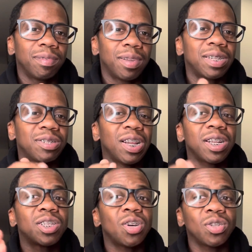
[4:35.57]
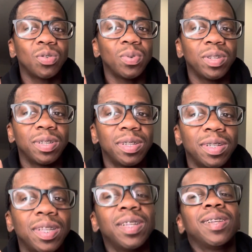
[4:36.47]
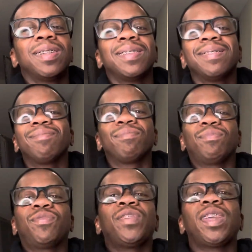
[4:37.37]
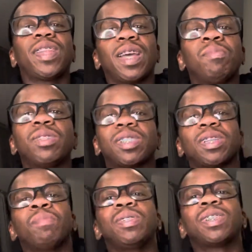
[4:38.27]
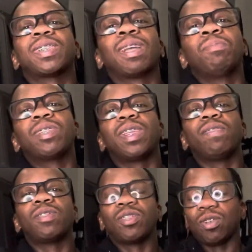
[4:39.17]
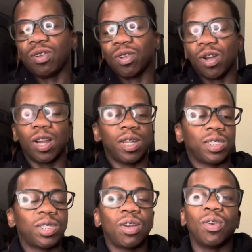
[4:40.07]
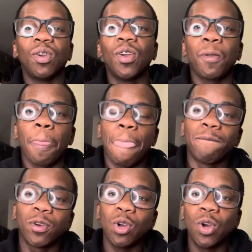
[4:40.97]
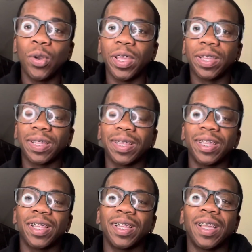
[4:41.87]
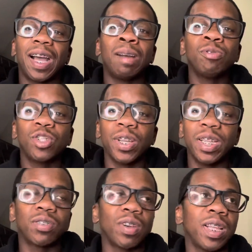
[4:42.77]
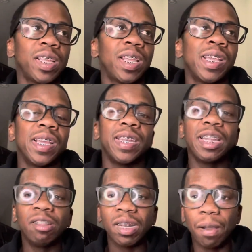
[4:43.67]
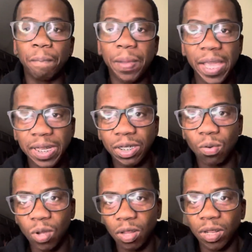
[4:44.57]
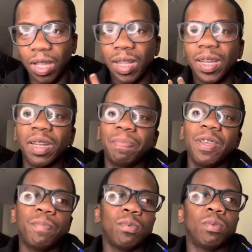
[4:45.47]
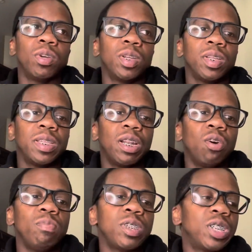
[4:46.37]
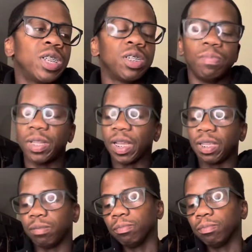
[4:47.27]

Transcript: I tried to talk to one. Forget it. I'm just give it to y'all. All right, so real quick, I'm trans, right? Now that I'm passing well, like a lot of people, they don't misgender me. Like